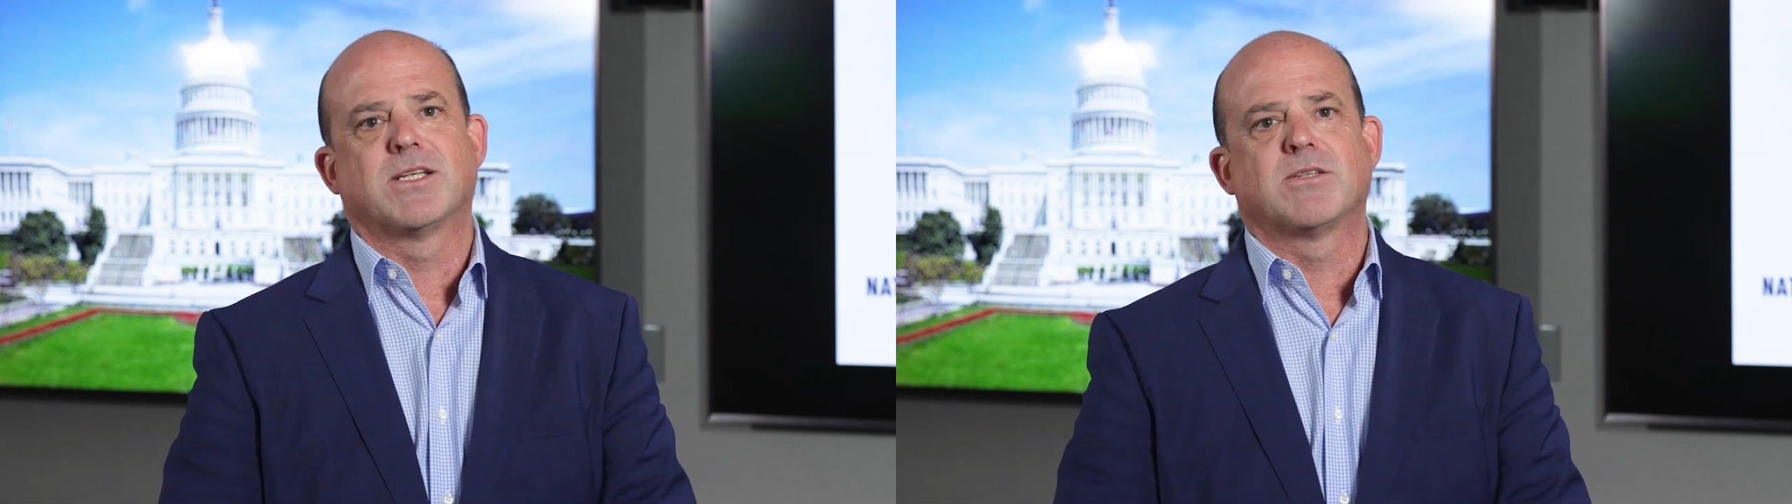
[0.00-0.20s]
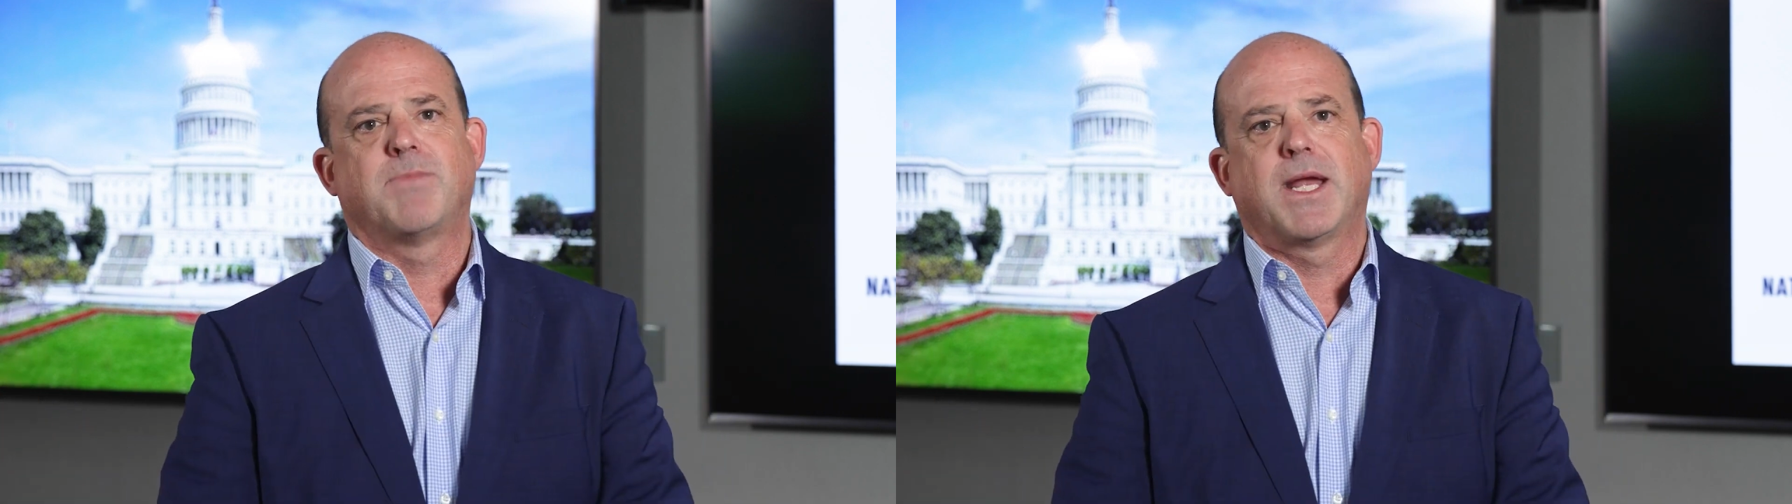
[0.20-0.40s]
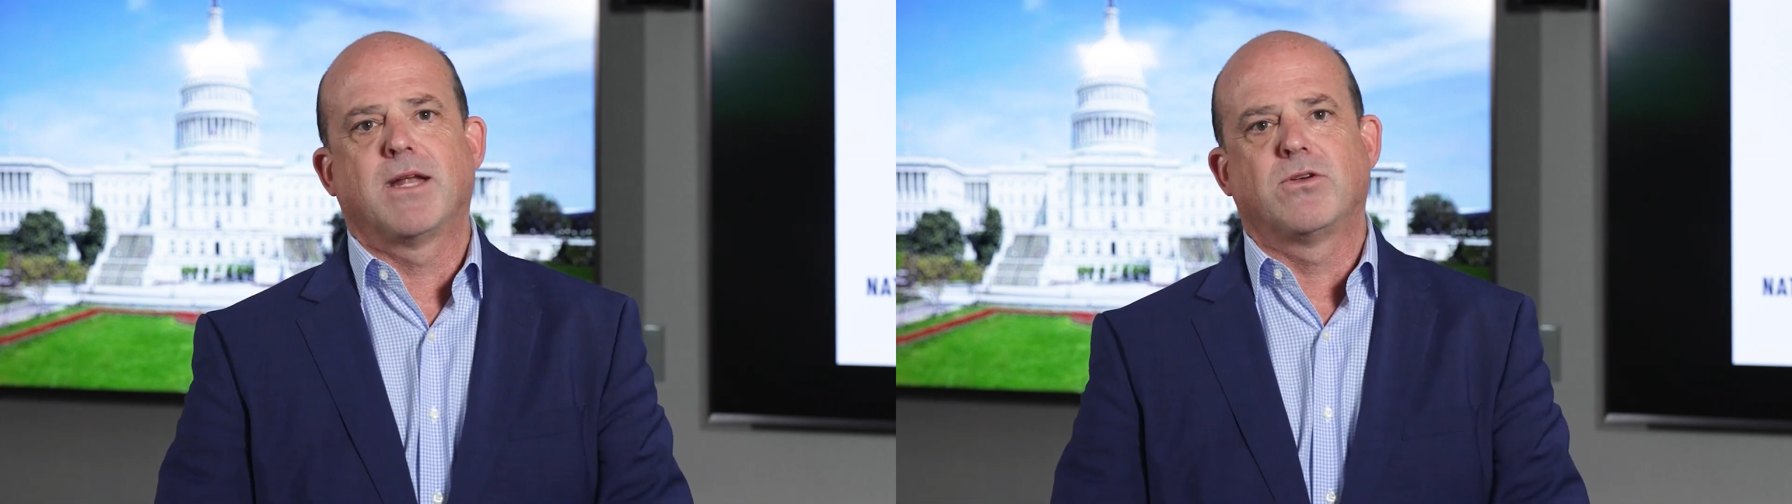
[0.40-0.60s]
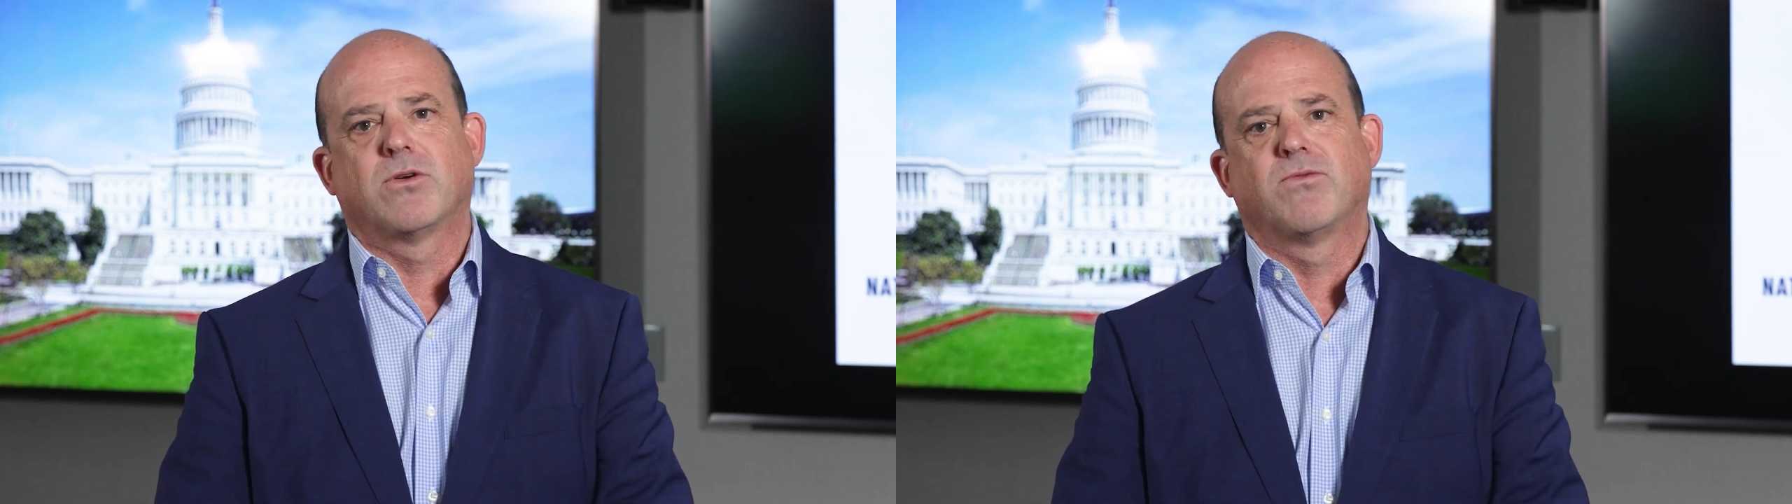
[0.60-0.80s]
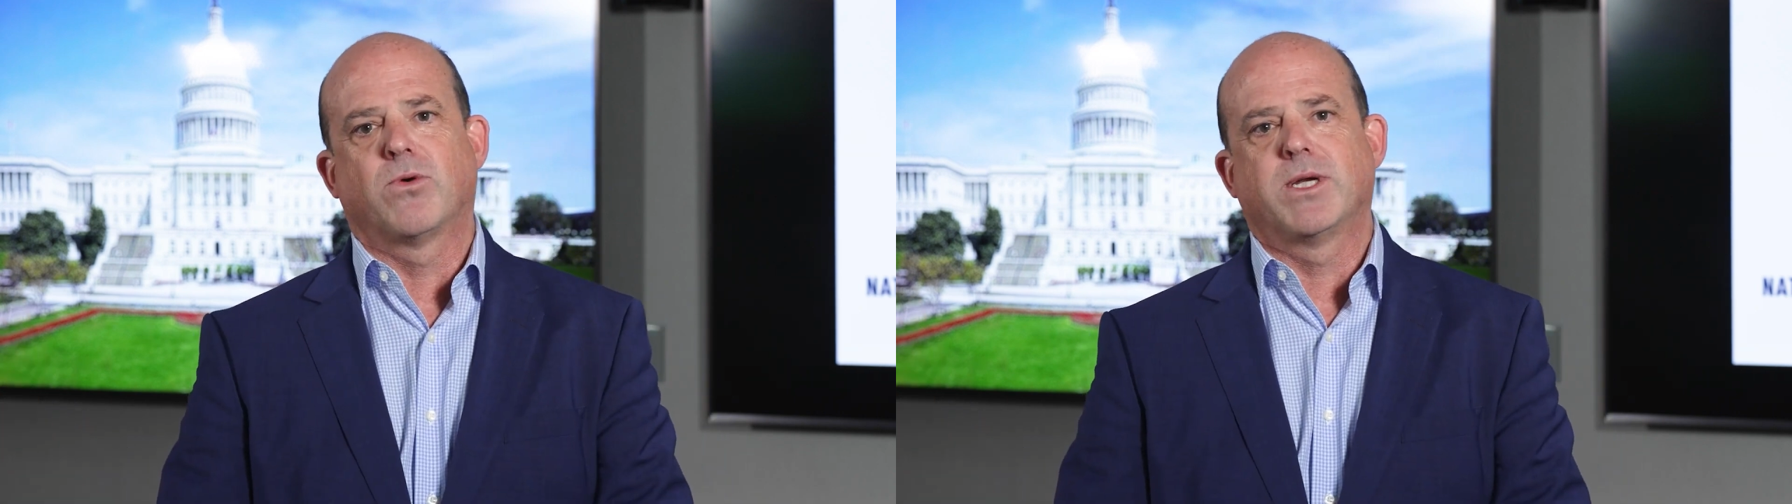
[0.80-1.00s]
expand
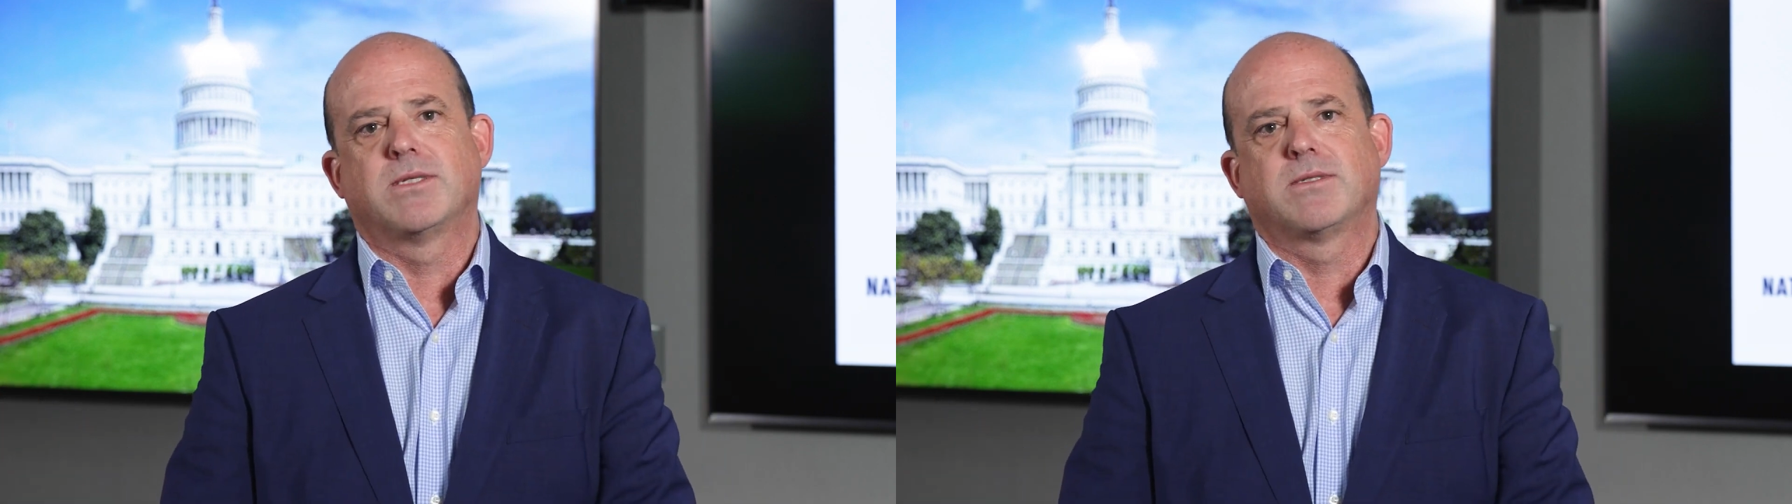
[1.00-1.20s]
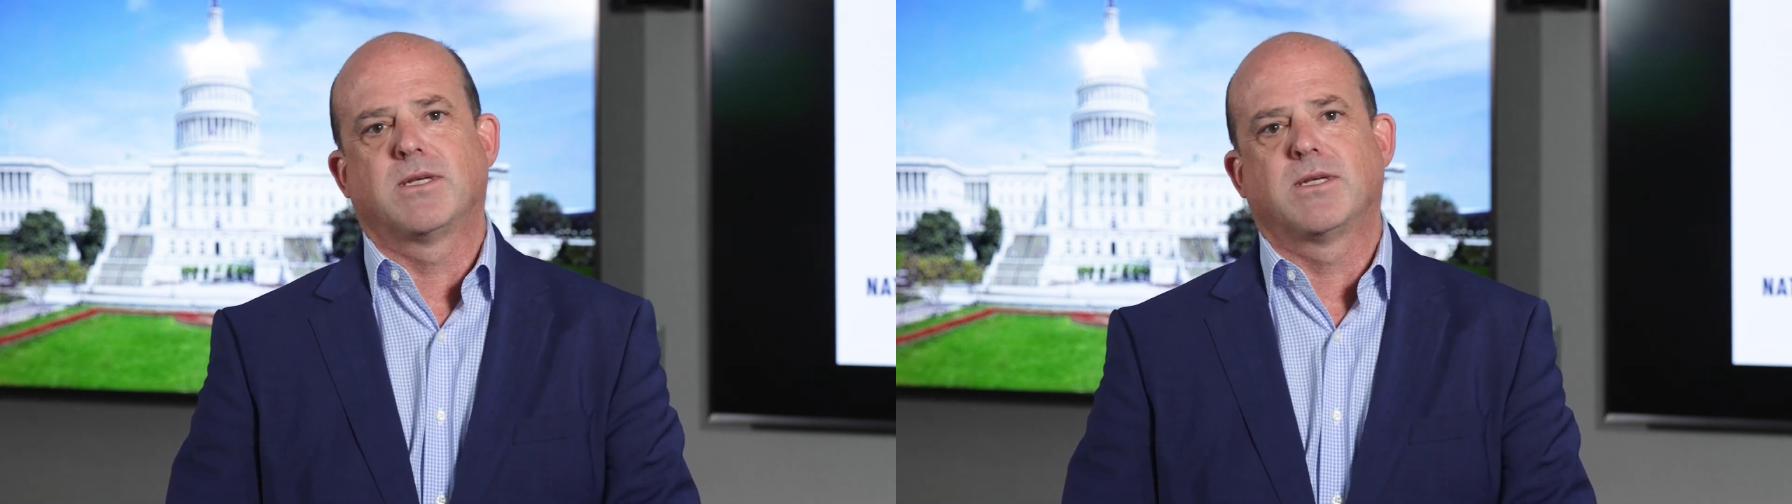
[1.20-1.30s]
your voice